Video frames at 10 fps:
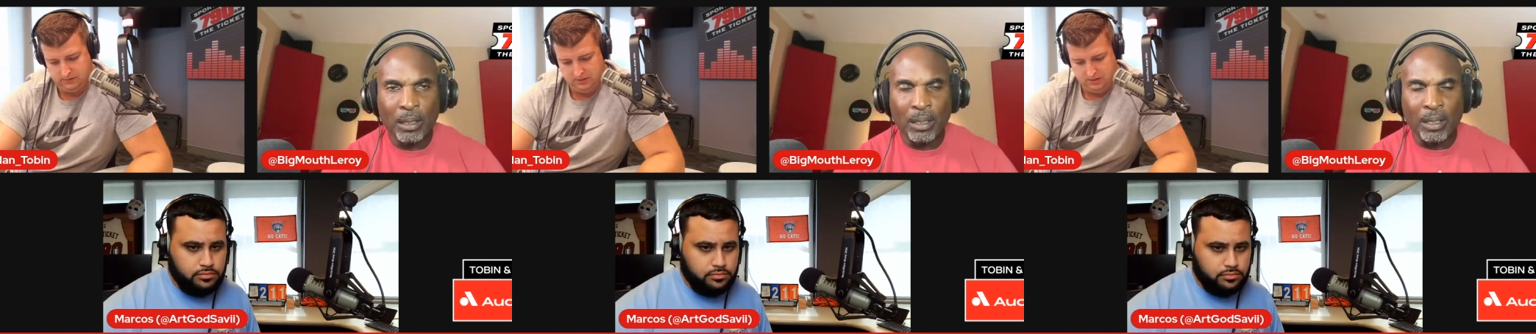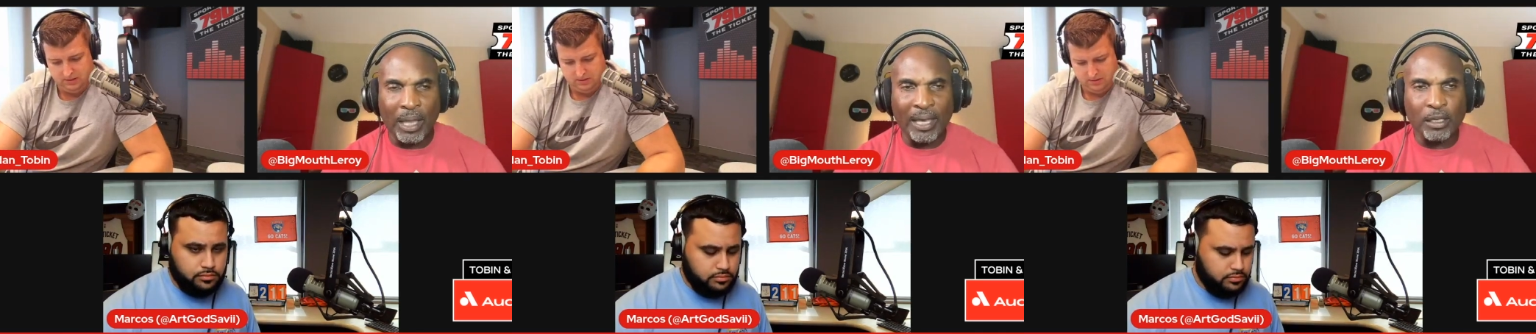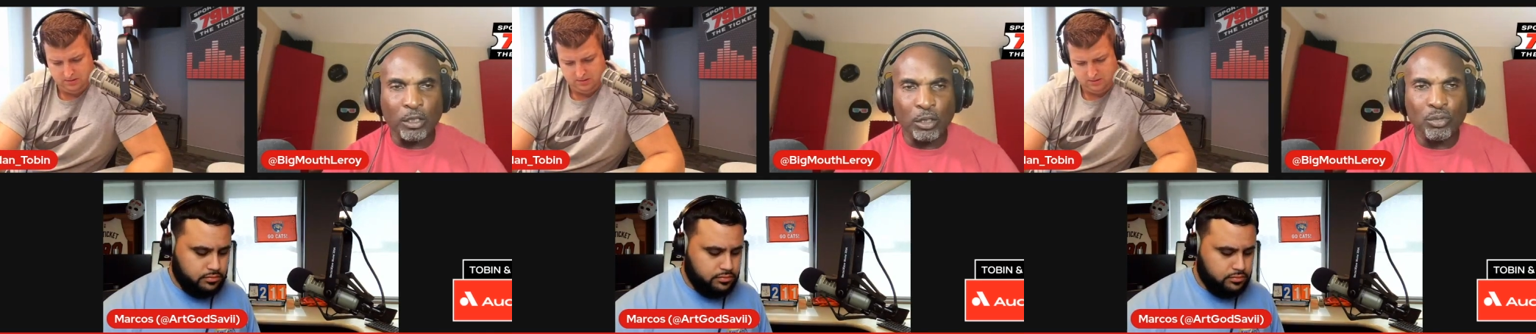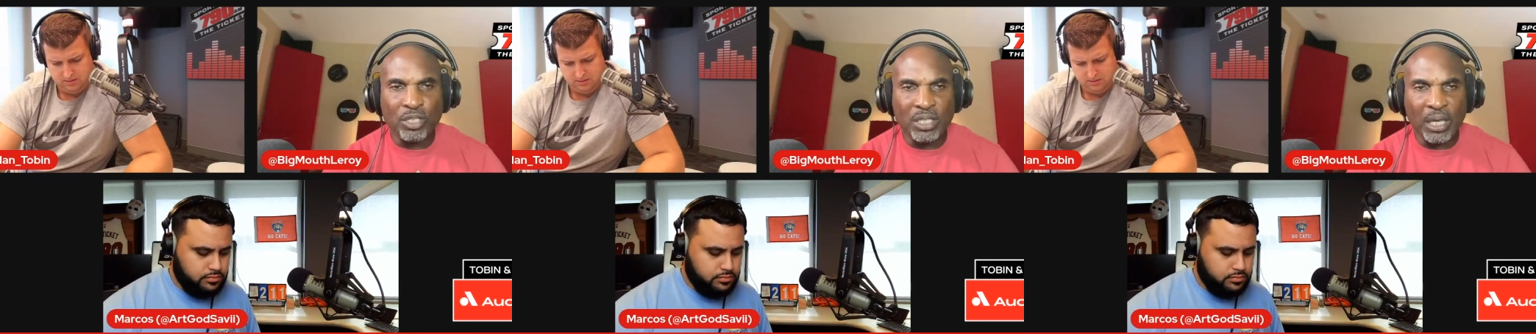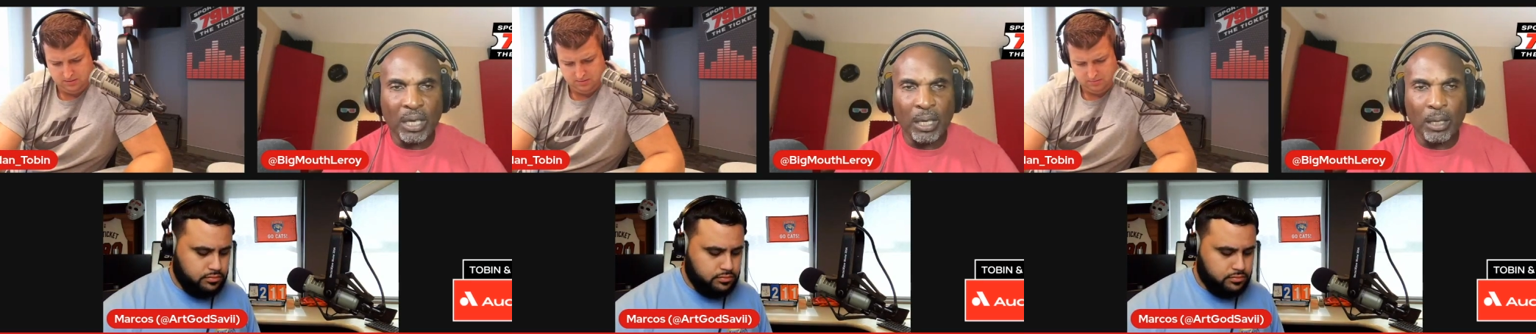Speaker 1: Like you
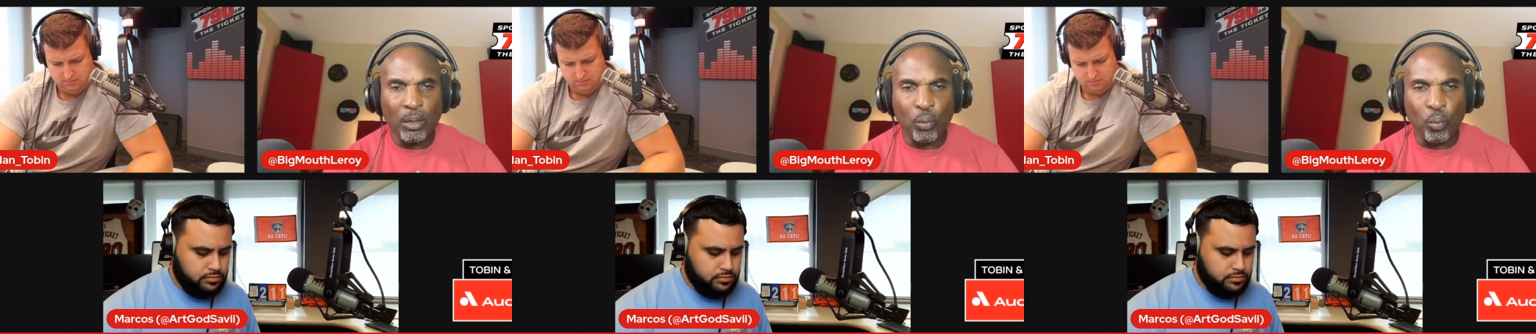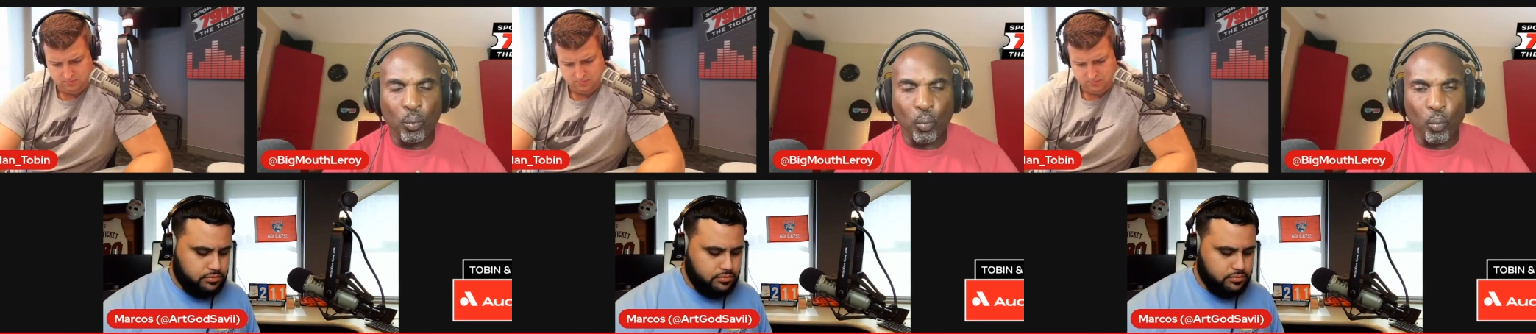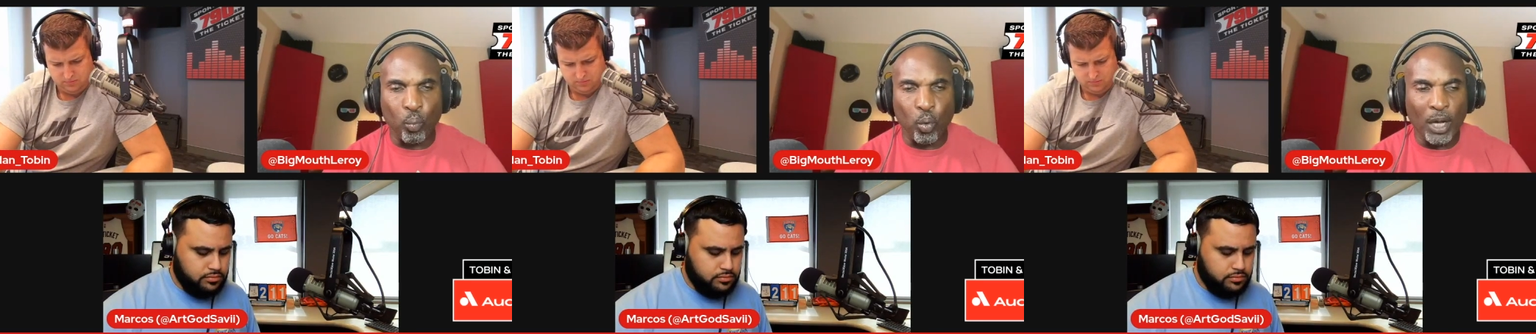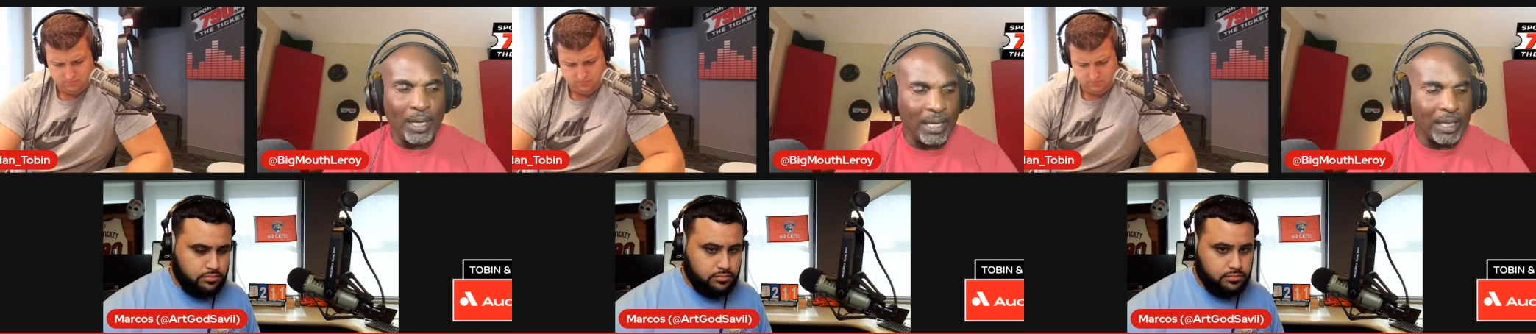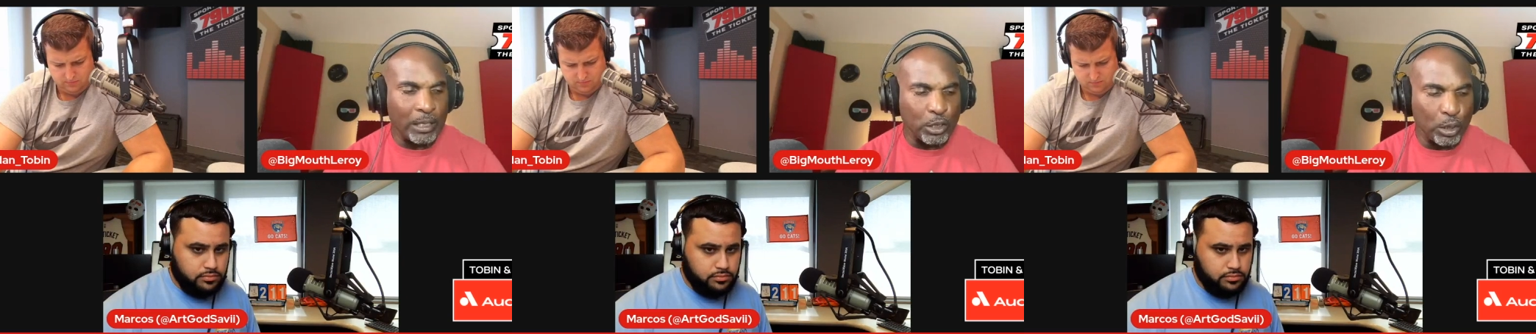see what he
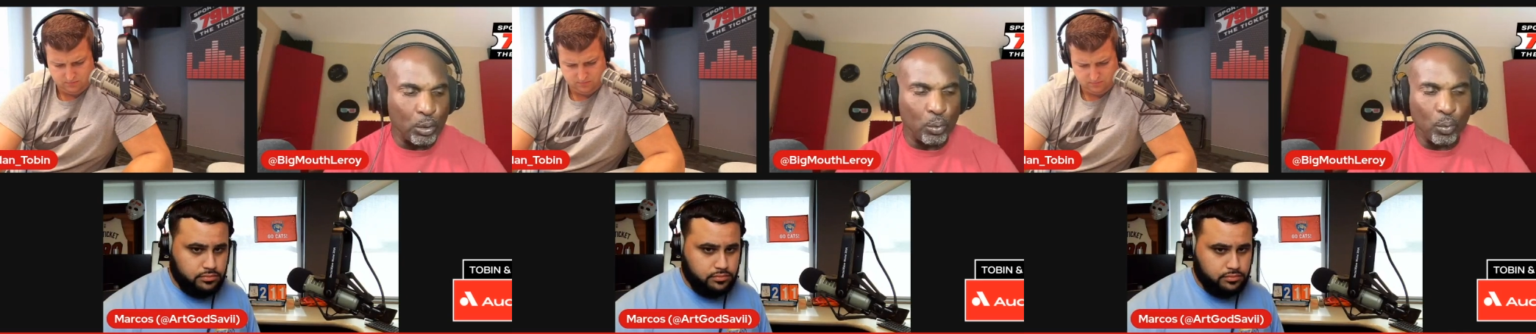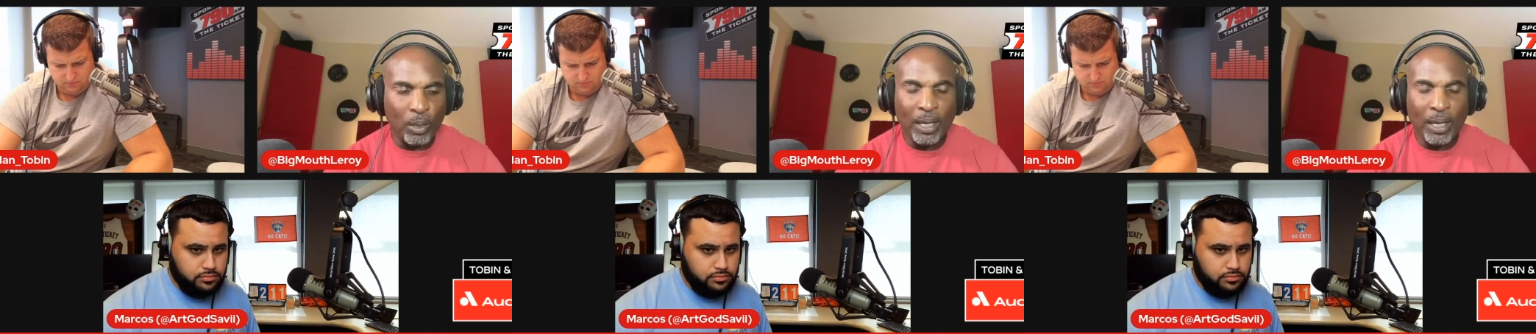can do,